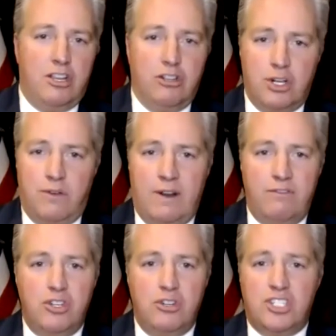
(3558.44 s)

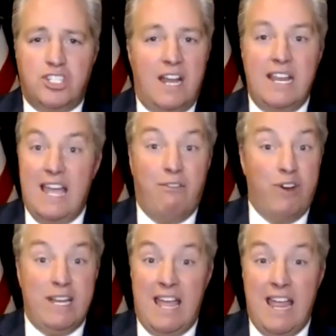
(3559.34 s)
conservative Jews study
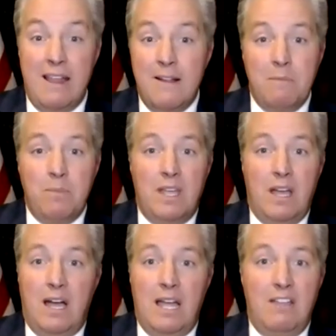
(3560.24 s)
every day
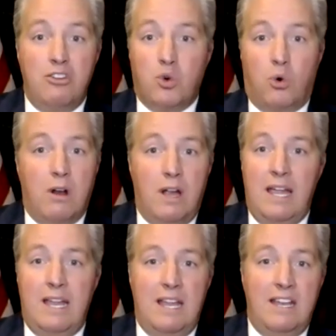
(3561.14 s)
in the Torah
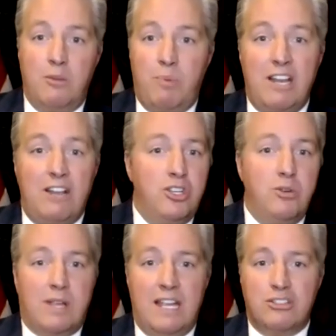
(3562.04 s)
and in the
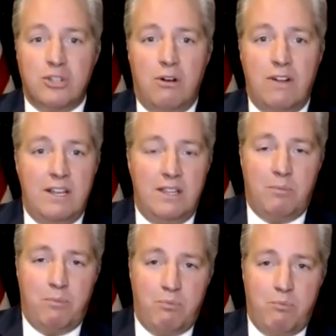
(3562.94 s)
Pentateuch and in
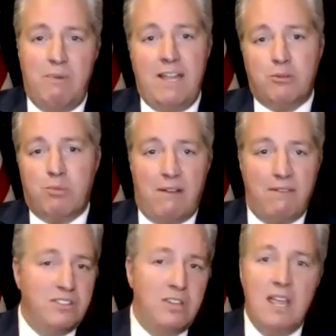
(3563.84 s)
the major
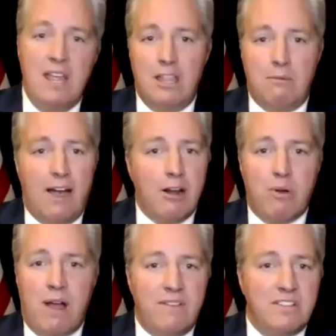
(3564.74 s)
prophets and the minor
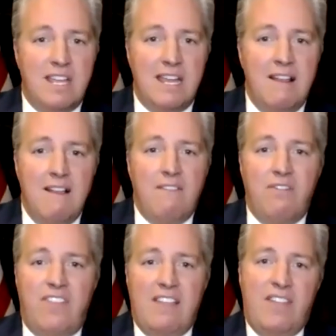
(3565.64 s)
prophets. They
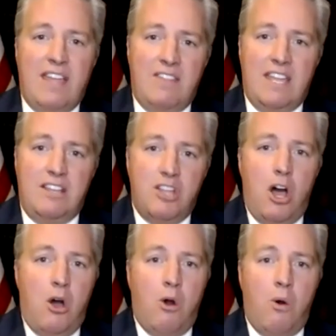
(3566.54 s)

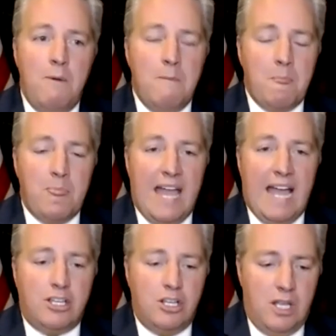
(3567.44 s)
know
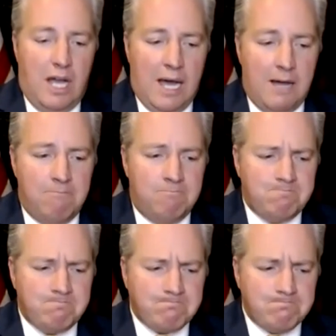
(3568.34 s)
that
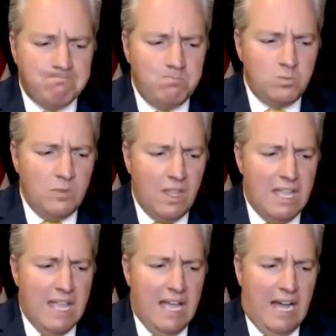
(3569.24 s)

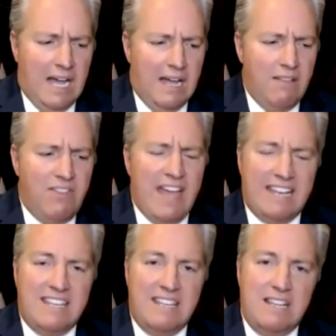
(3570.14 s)

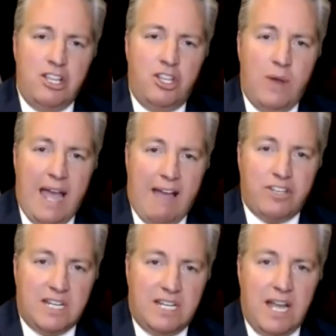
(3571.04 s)
that you have
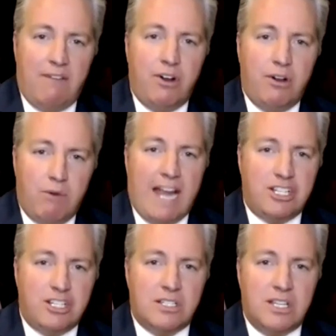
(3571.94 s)
to govern
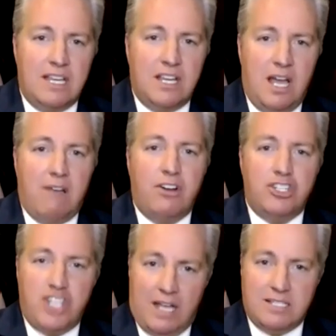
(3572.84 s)
righteously,
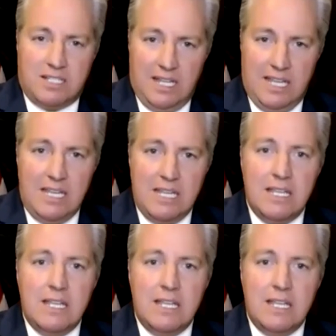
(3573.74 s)
govern justly,